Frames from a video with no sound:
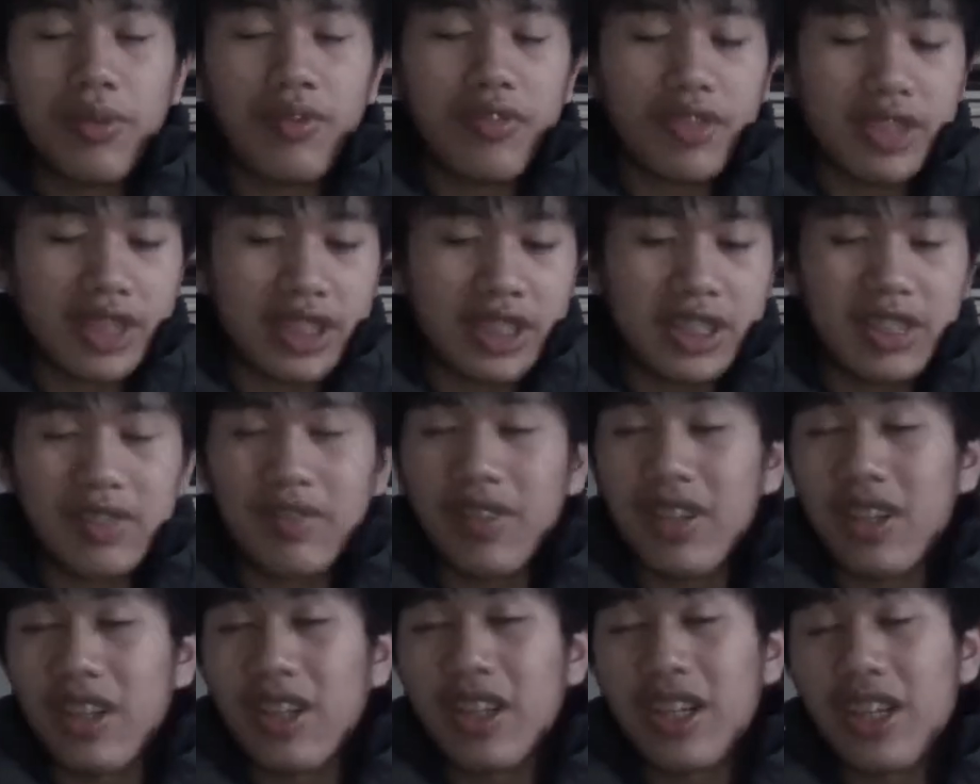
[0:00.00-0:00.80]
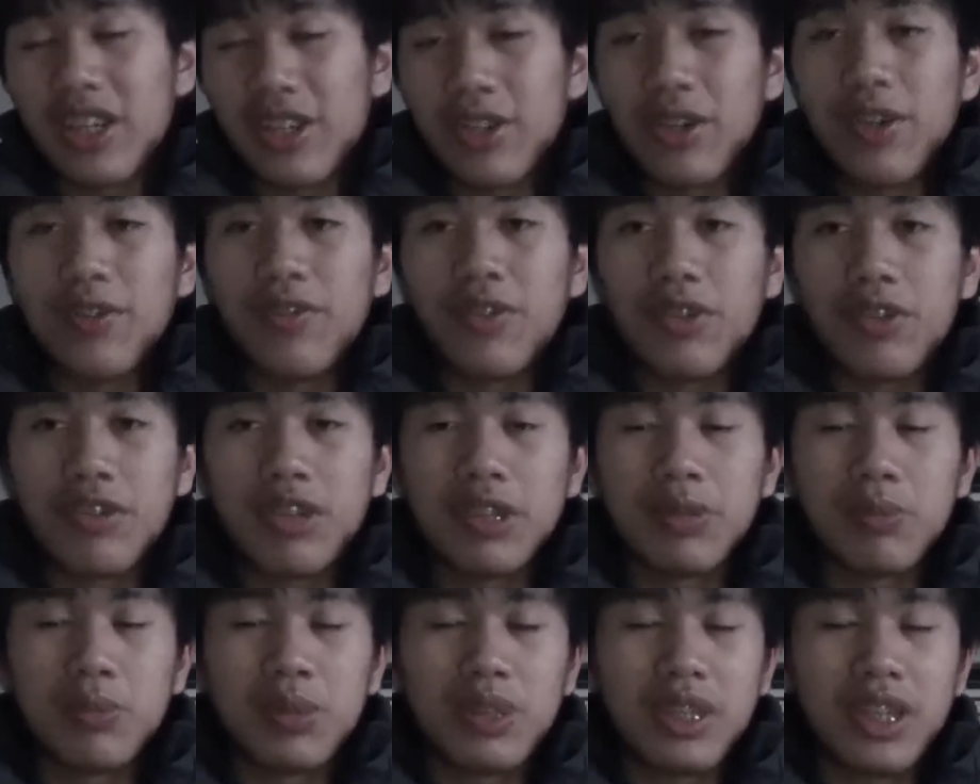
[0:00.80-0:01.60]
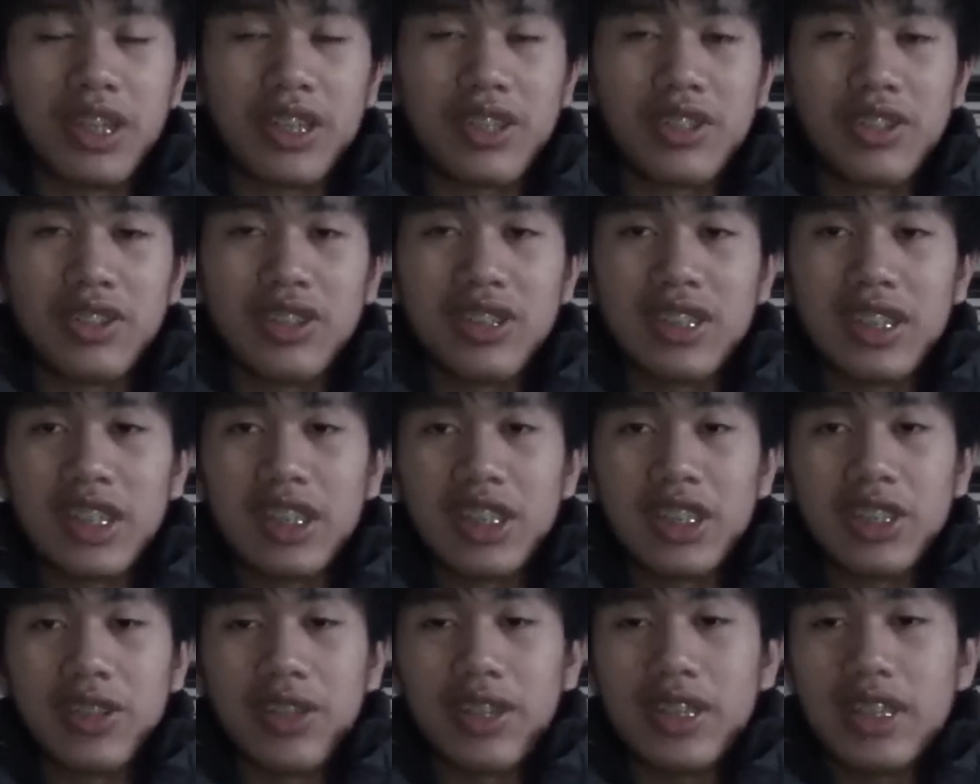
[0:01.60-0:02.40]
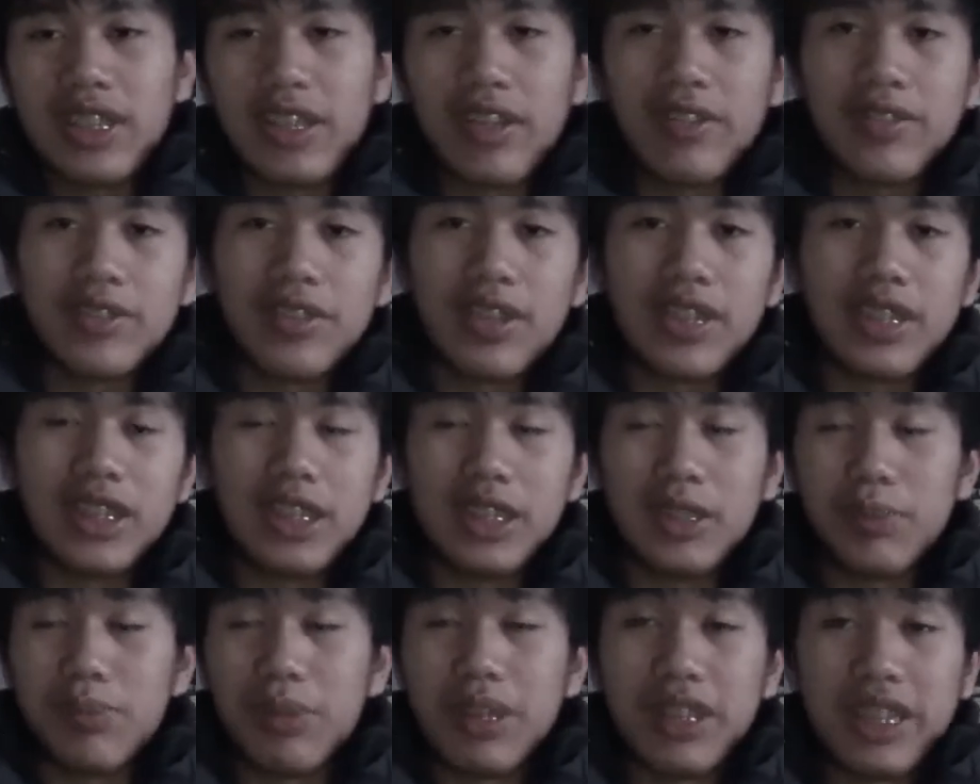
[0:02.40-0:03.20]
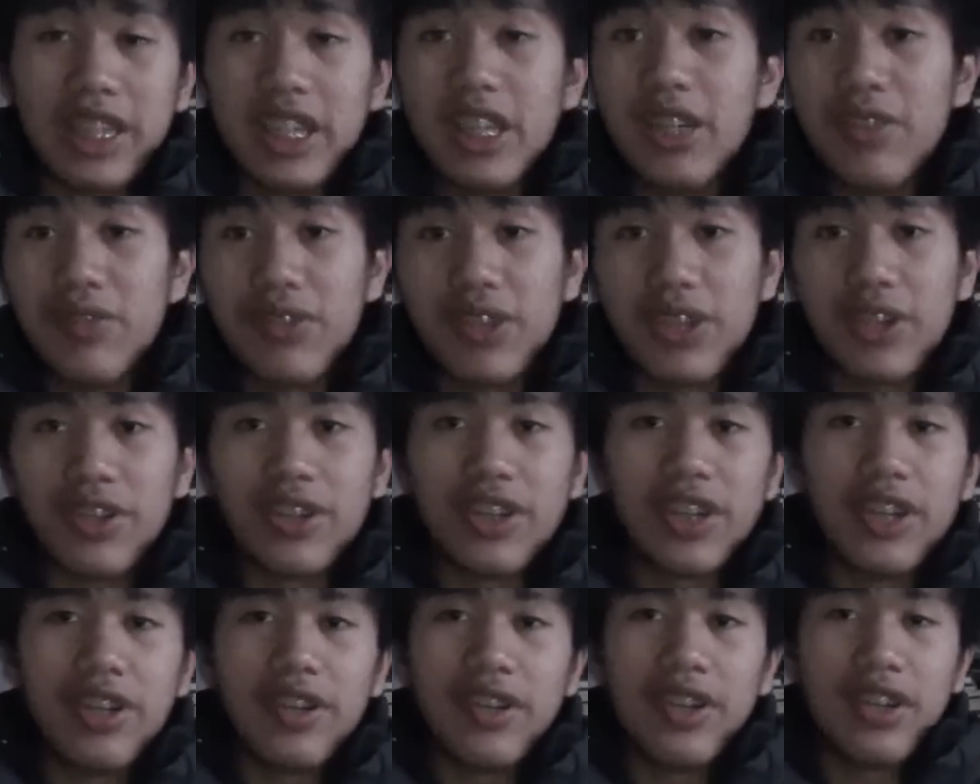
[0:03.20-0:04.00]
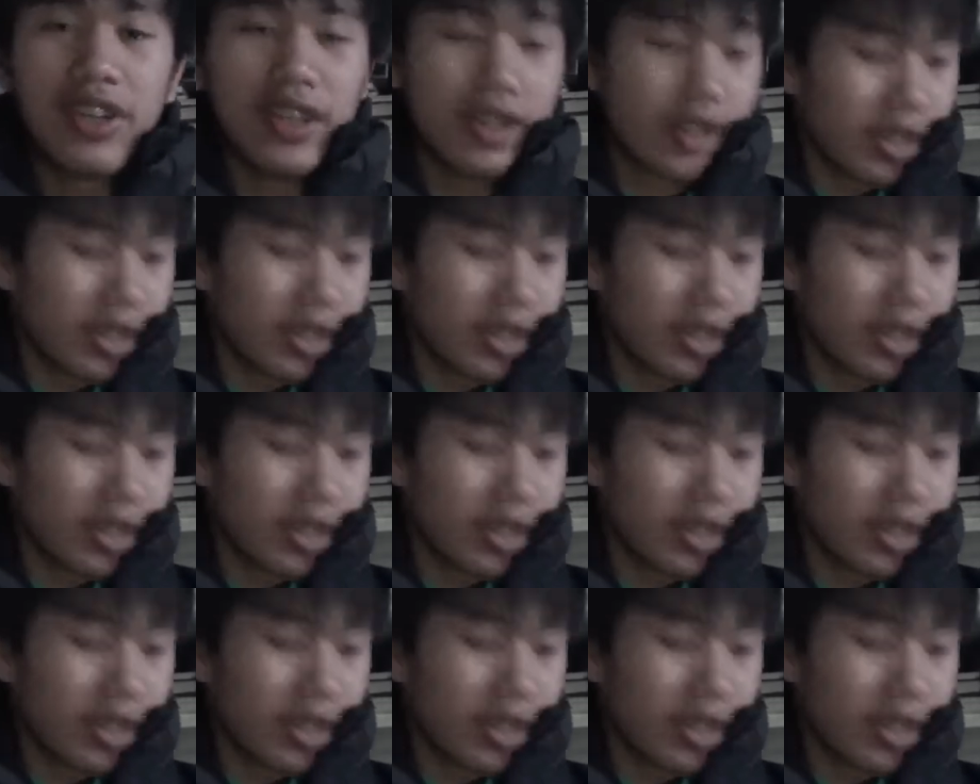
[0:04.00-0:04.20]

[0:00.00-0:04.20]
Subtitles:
But this, luckily I got it for Christmas like I just said, so I didn't have to actually spend anything on it.